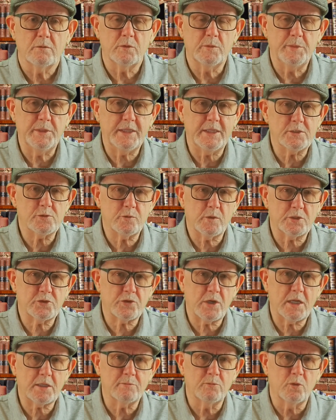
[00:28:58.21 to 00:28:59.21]
we begin to
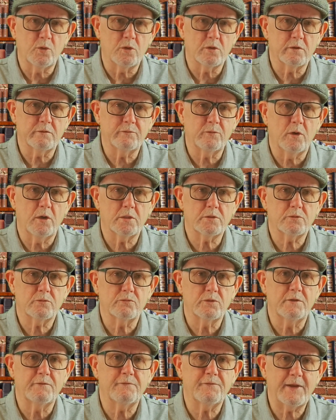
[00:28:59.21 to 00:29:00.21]
attract more of what
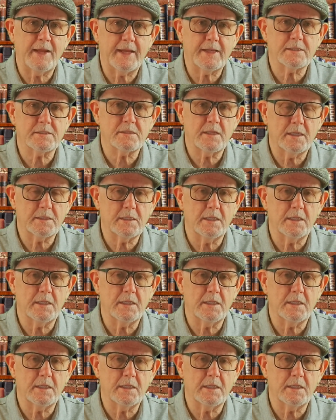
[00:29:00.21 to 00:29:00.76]
reflects